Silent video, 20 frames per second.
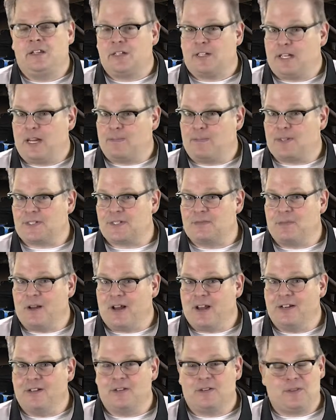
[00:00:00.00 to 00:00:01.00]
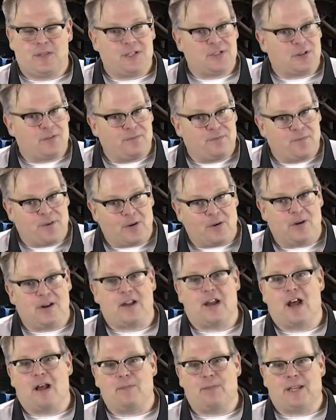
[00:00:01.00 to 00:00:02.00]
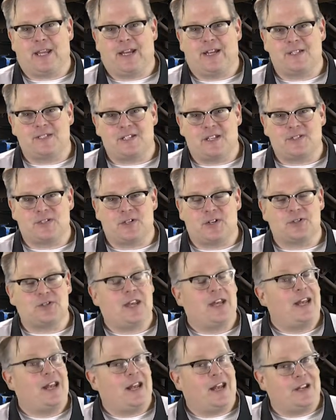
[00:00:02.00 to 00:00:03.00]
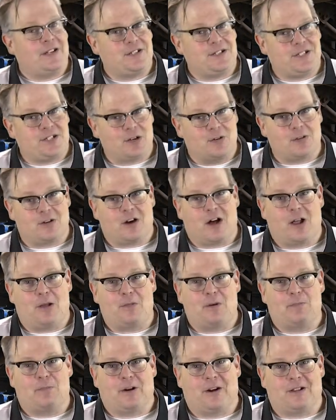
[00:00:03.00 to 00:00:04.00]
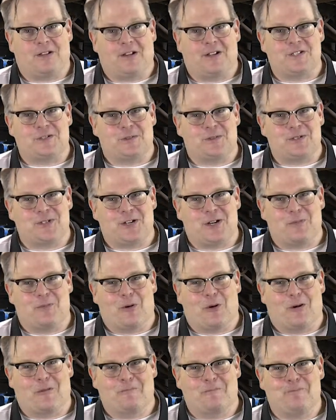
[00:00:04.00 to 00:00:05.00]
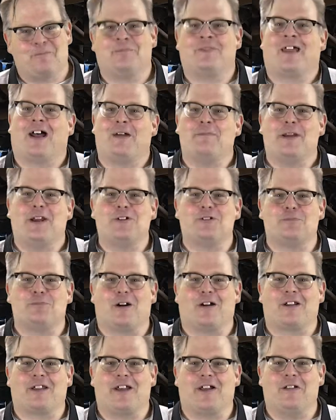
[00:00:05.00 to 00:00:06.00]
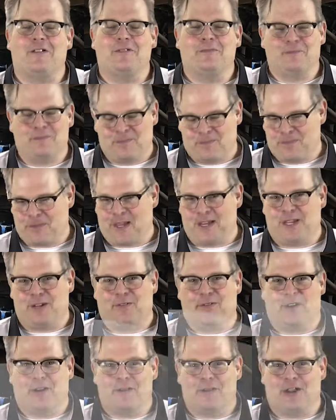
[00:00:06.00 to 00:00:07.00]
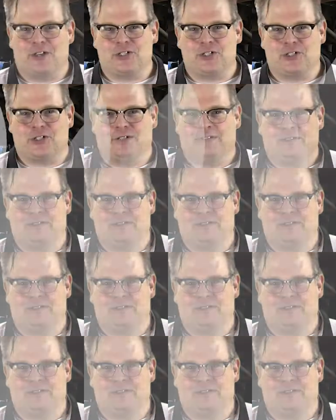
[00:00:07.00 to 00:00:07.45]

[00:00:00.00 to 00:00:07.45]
Keep this in mind, these are very complicated sensors, and don't call them a brake light switch anymore. I'm Andrew Markel, thank you very much.